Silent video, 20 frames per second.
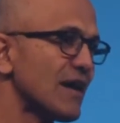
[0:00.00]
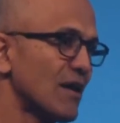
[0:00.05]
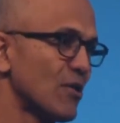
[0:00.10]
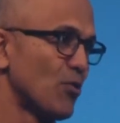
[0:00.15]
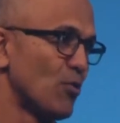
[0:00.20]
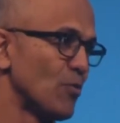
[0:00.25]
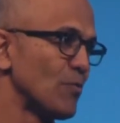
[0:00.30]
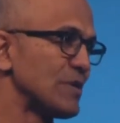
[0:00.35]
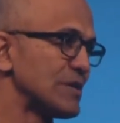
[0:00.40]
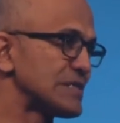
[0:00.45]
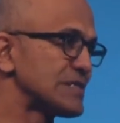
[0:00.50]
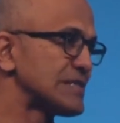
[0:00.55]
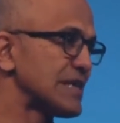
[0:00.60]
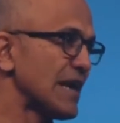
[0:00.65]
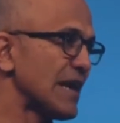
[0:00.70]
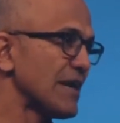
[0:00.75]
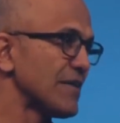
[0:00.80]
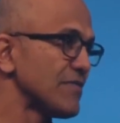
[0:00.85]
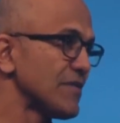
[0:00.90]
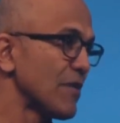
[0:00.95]
I always
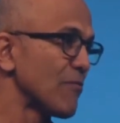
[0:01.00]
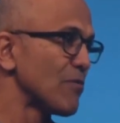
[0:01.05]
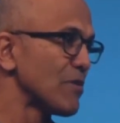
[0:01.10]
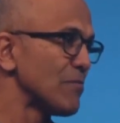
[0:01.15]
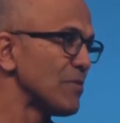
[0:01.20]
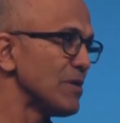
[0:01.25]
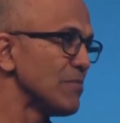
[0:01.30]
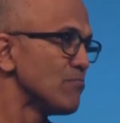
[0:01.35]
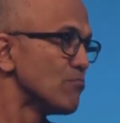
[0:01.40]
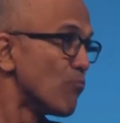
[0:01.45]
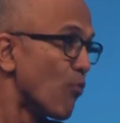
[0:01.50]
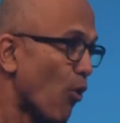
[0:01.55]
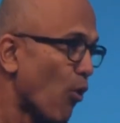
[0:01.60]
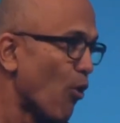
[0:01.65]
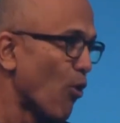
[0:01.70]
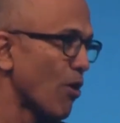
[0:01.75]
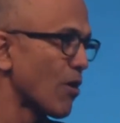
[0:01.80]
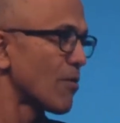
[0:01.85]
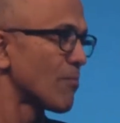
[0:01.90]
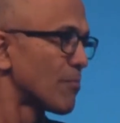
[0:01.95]
say there will be
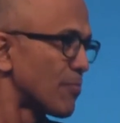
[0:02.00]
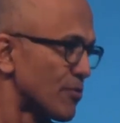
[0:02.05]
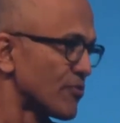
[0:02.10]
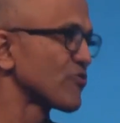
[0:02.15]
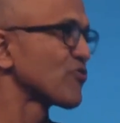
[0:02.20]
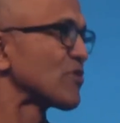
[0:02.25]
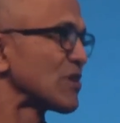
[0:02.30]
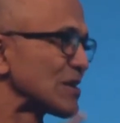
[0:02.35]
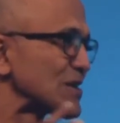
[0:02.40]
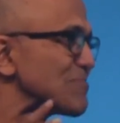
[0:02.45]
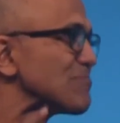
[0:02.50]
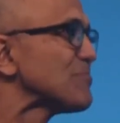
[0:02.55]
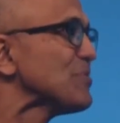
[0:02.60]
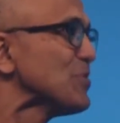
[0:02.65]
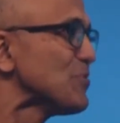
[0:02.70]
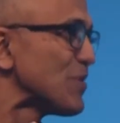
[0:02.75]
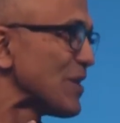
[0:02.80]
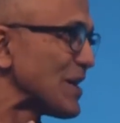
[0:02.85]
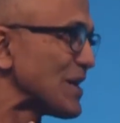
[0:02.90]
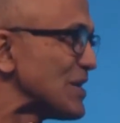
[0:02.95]
more personal
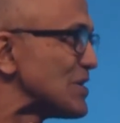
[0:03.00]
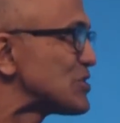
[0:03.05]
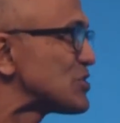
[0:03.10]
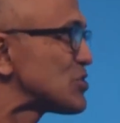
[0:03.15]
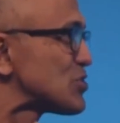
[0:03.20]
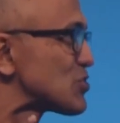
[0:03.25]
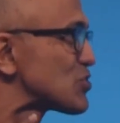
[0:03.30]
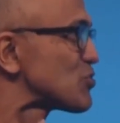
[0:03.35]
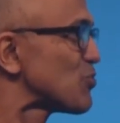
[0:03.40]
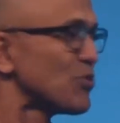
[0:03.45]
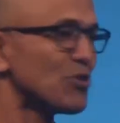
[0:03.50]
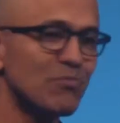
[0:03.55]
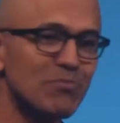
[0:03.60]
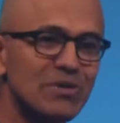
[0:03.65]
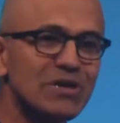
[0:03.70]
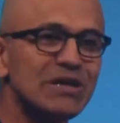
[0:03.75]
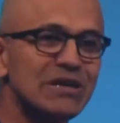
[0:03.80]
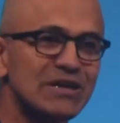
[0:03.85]
computing. It's just going to be in